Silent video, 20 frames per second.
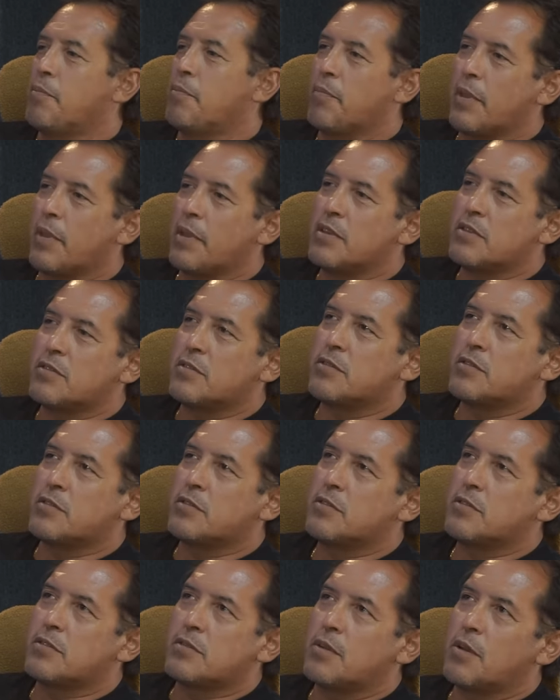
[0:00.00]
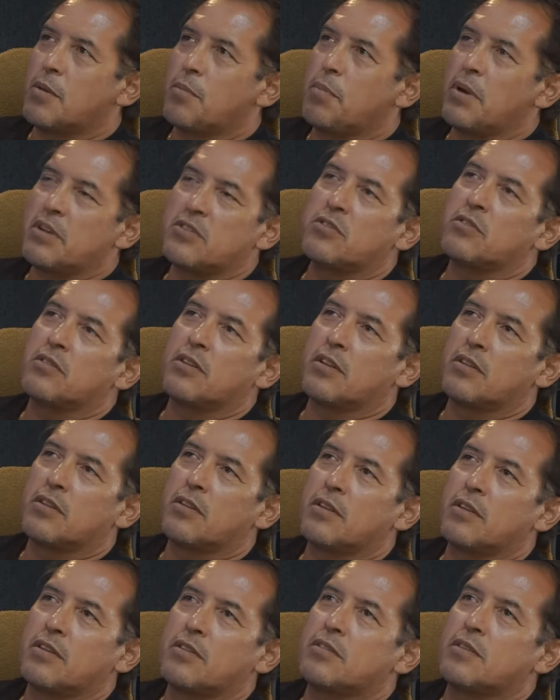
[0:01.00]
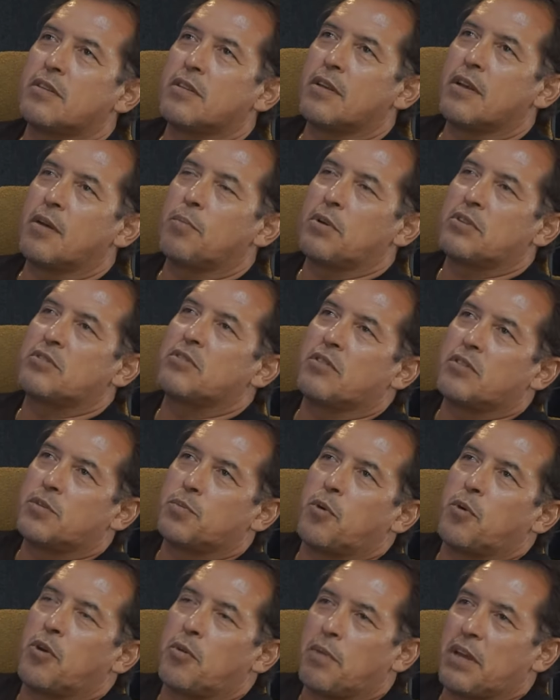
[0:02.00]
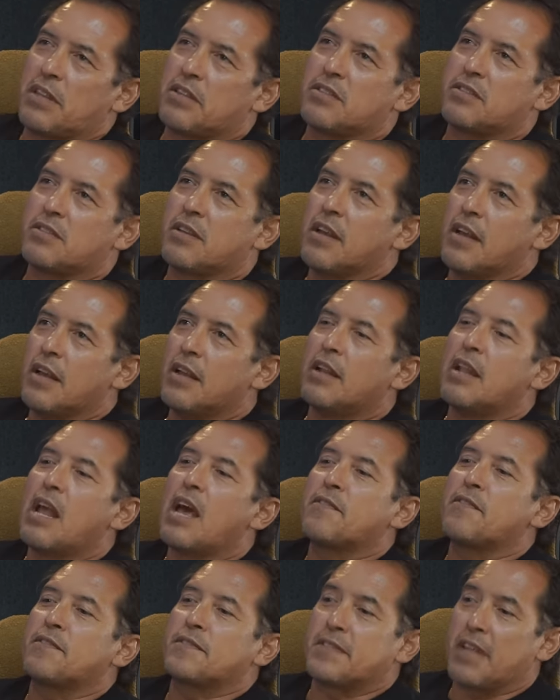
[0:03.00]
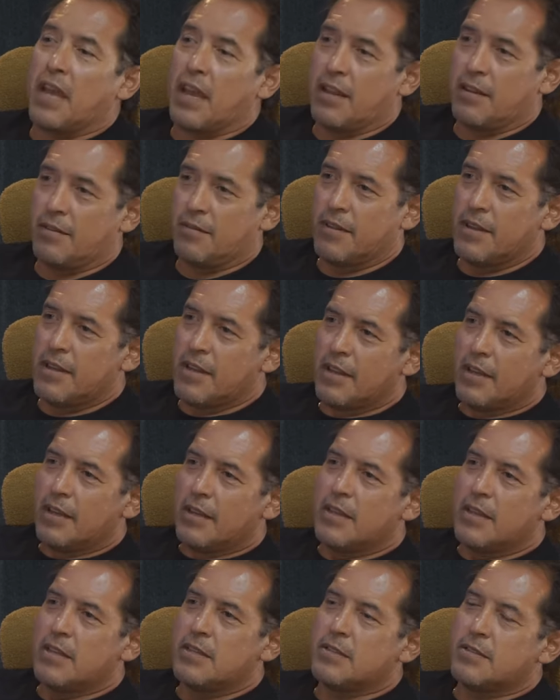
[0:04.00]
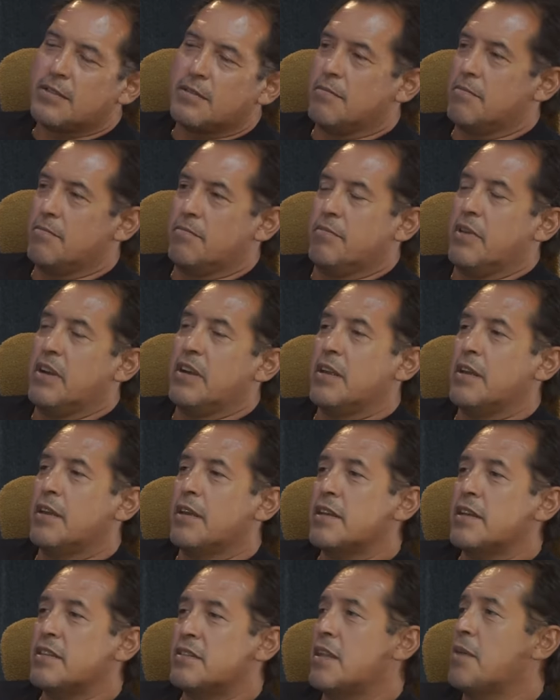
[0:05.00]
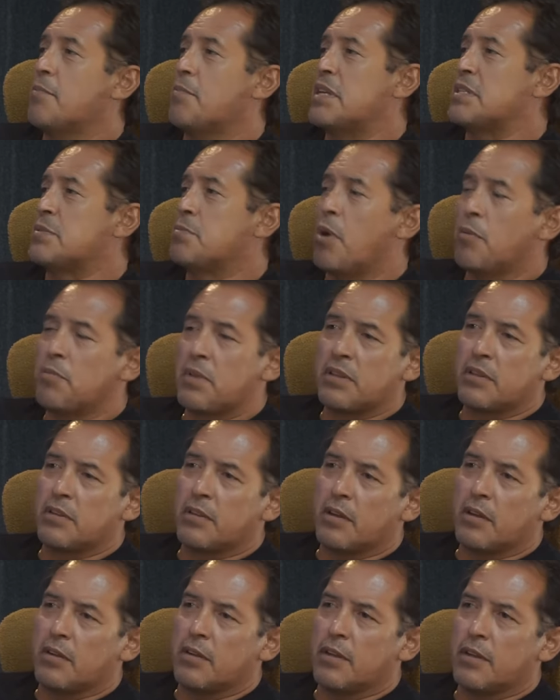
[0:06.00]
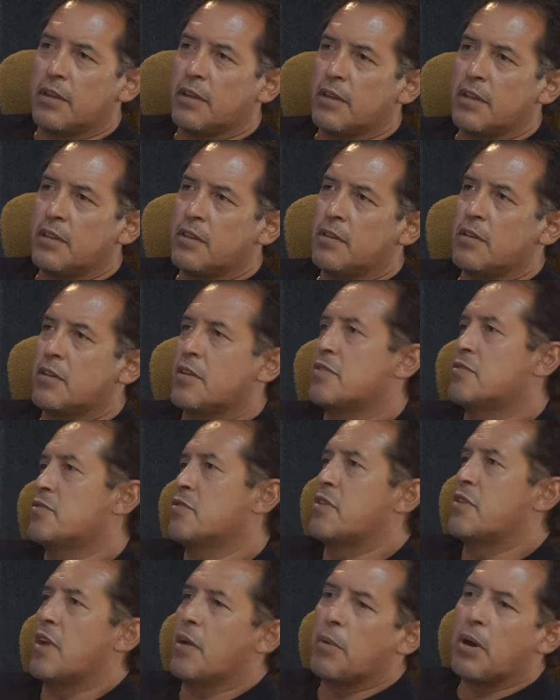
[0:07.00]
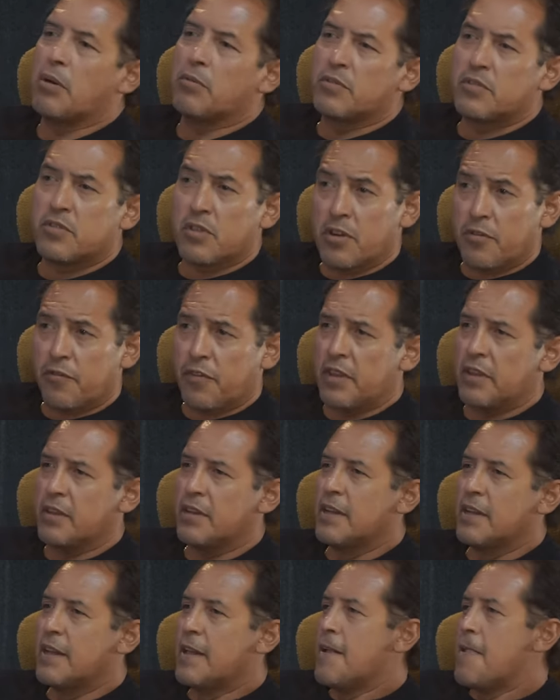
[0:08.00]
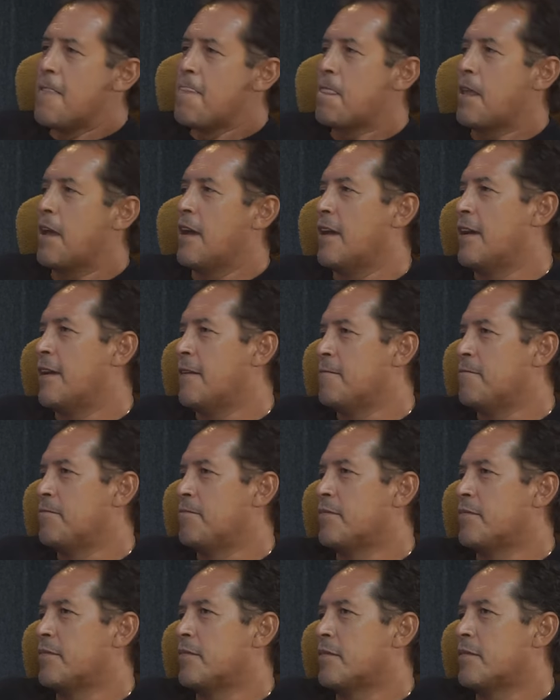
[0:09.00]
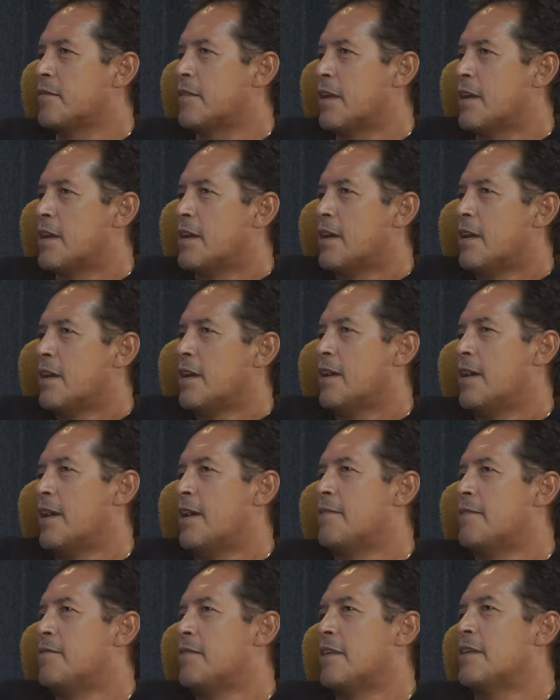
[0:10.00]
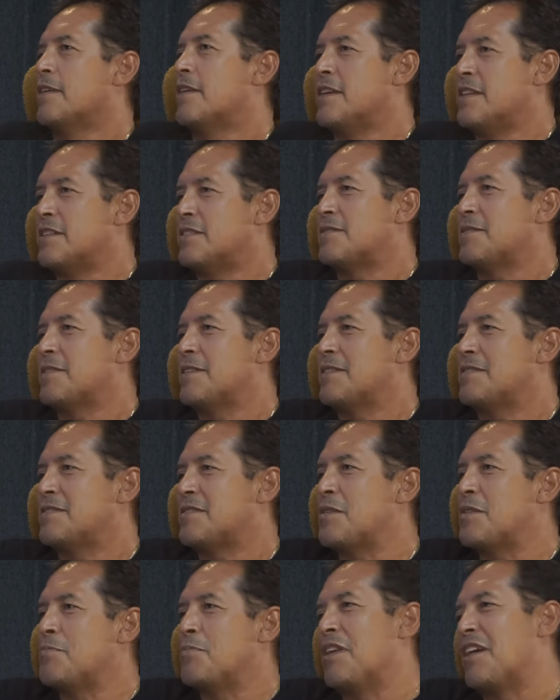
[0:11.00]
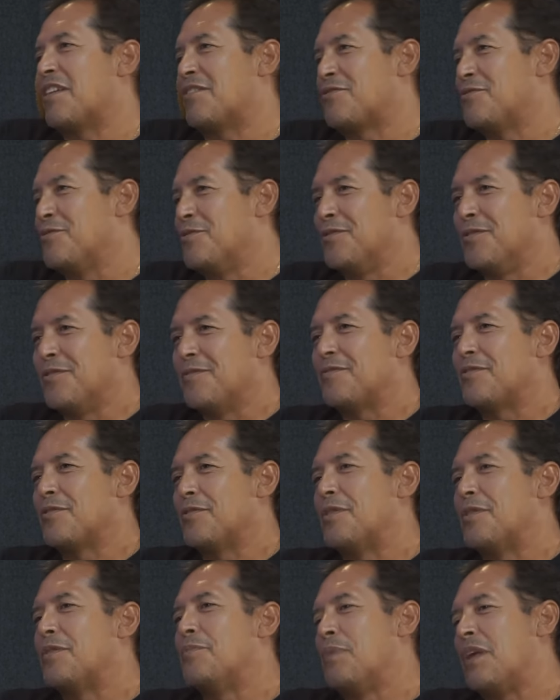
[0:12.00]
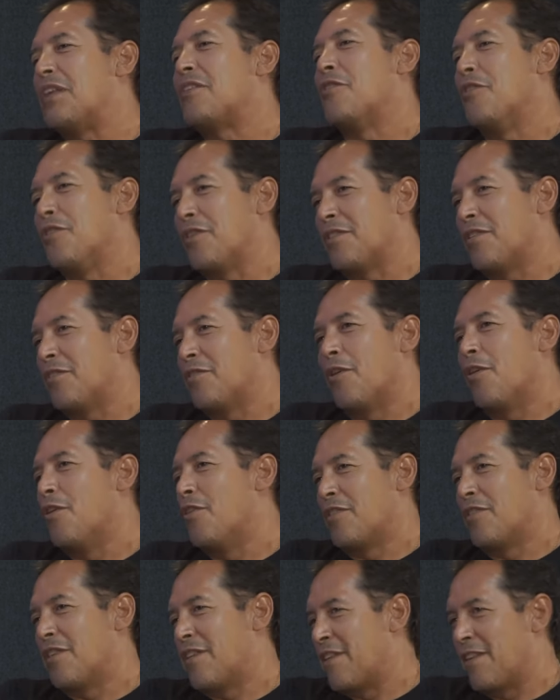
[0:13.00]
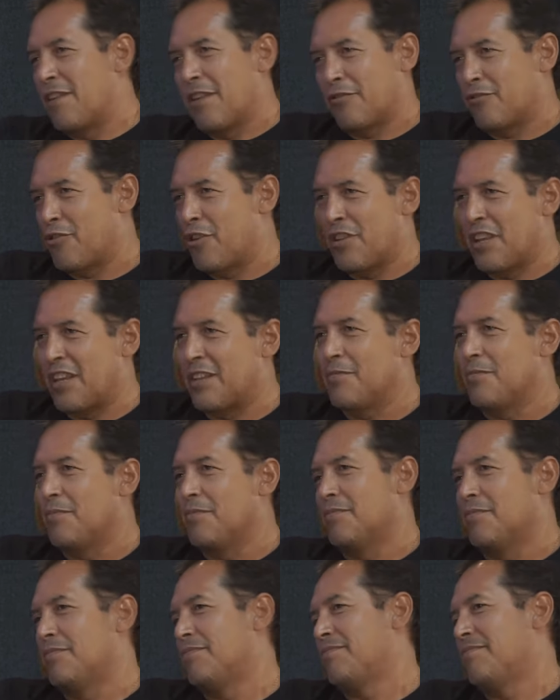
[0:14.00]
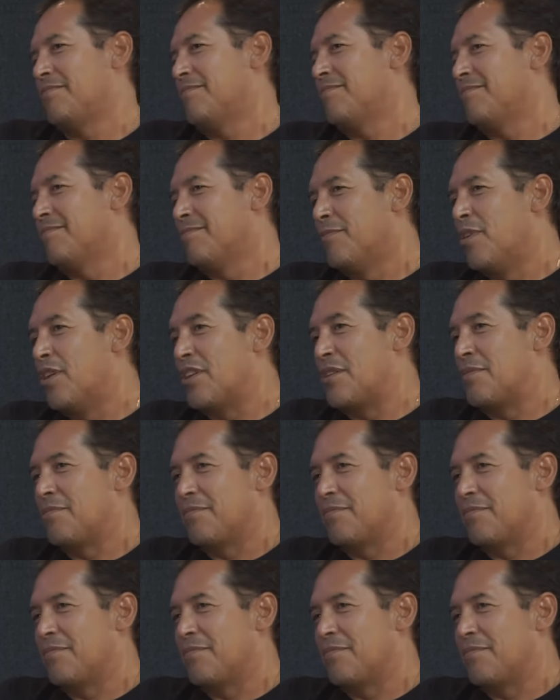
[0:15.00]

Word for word: it's a passionate sport, but it's lifestyle. Yeah, it's the best moment in the history about surfing, and it's similar to the Bitcoin or other electronic money.